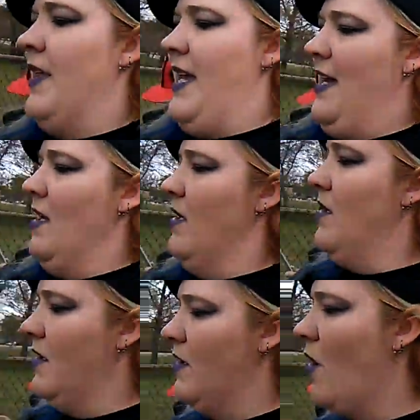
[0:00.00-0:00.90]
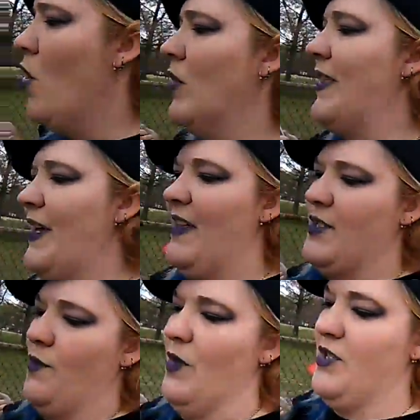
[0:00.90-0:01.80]
The only thing
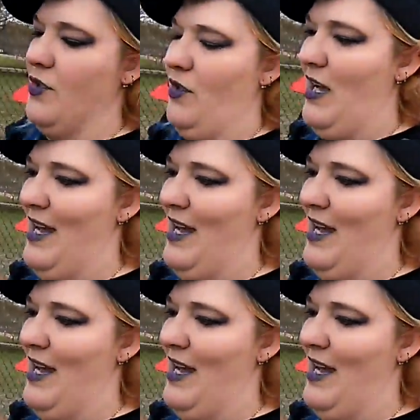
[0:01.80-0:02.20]
that's original